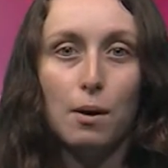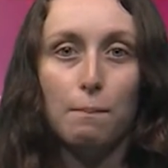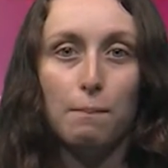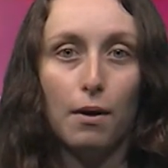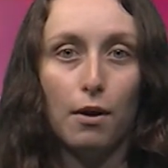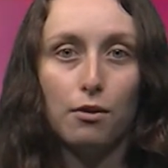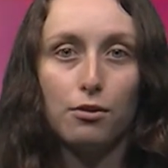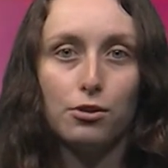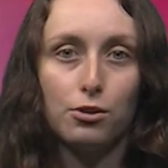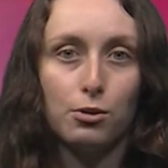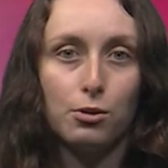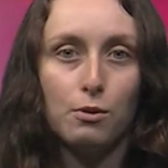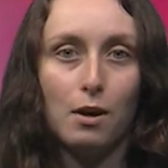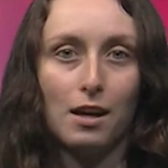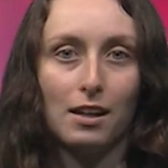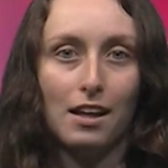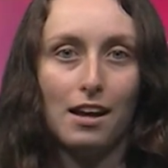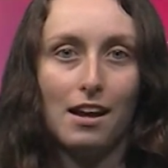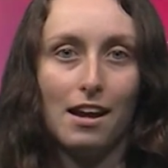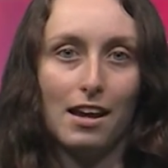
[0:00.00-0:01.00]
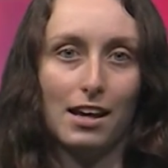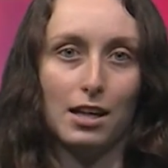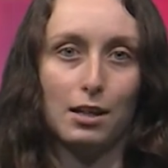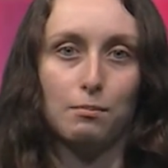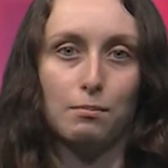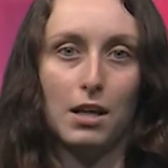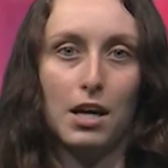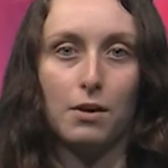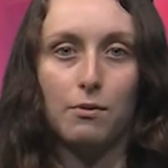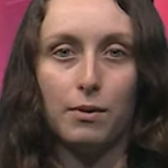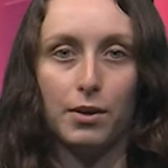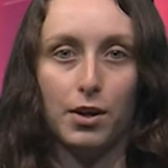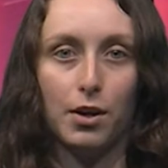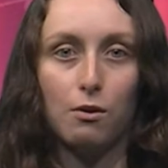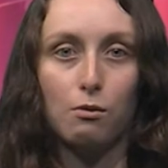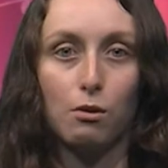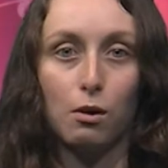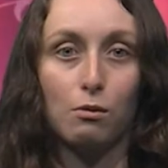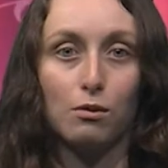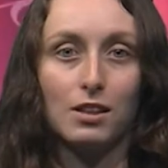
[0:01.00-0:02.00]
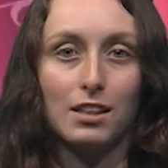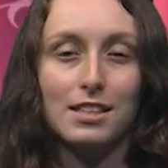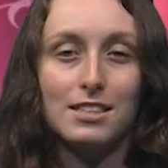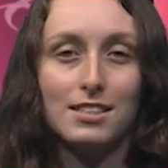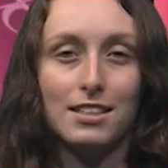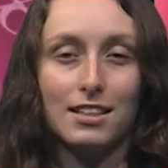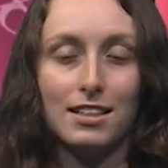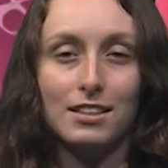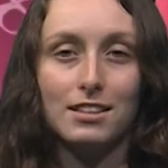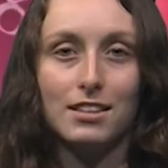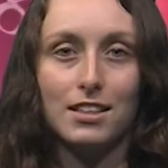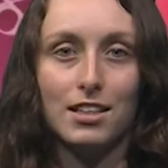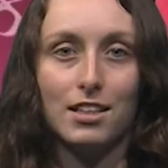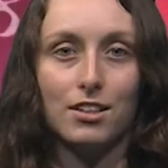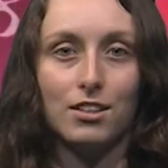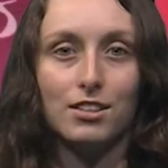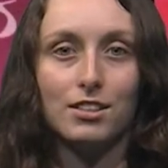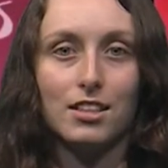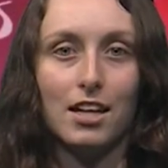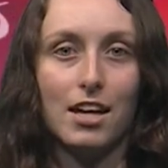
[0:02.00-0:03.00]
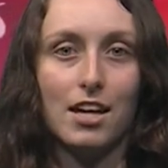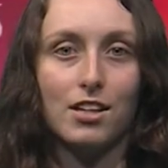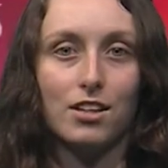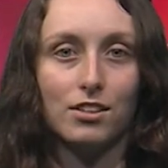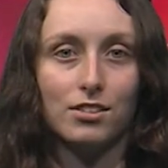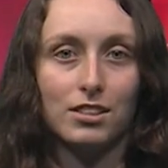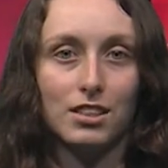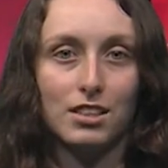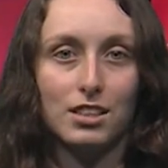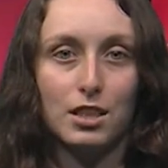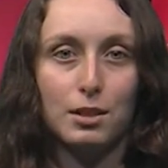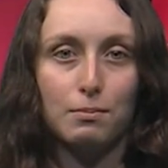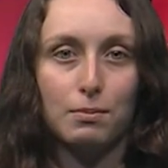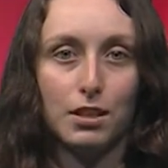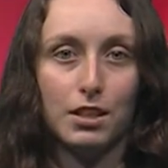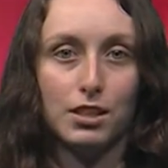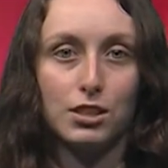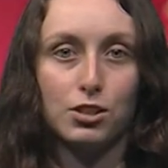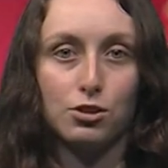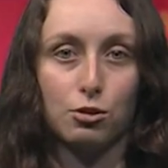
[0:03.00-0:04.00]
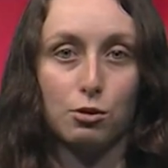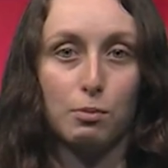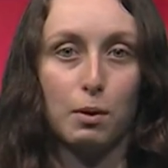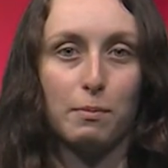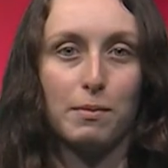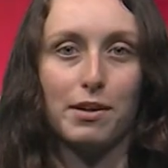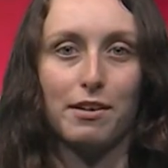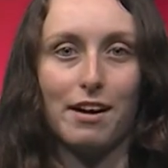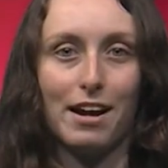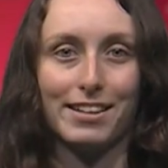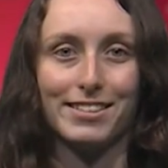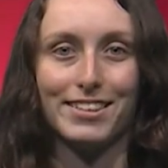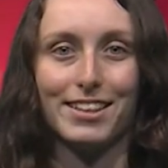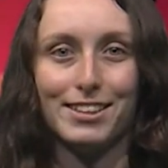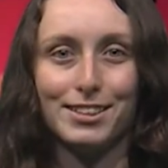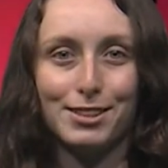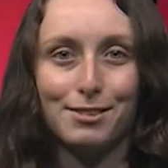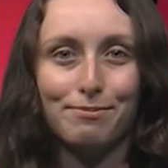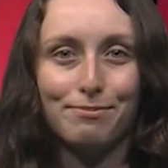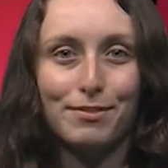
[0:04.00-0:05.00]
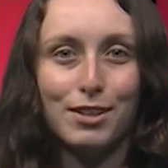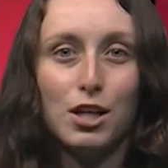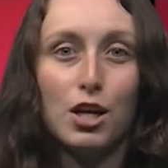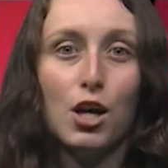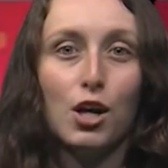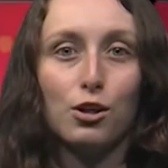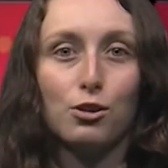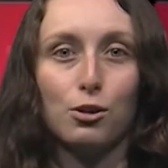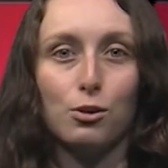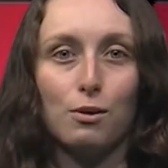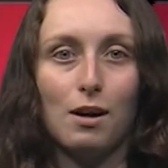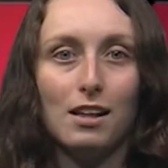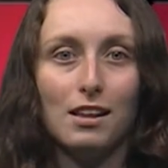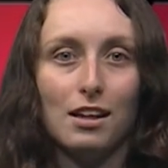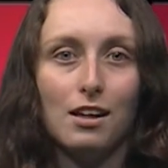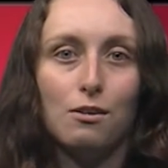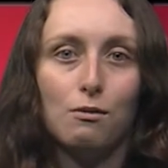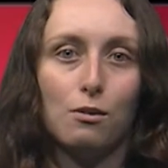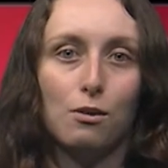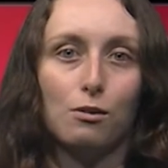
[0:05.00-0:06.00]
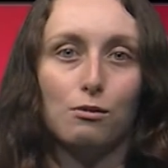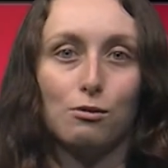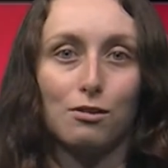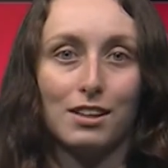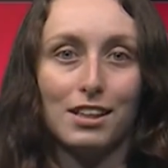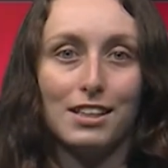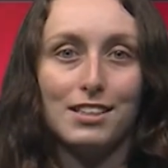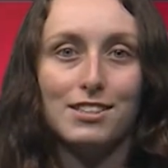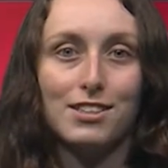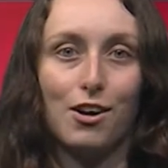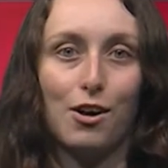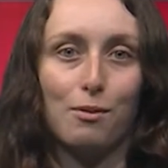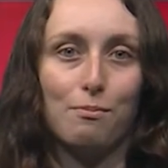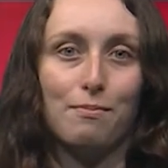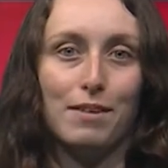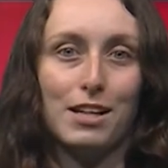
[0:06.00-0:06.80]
Both Cruella and Black Widow will release in theaters and on Disney Plus through Premier Access. Cruella will release on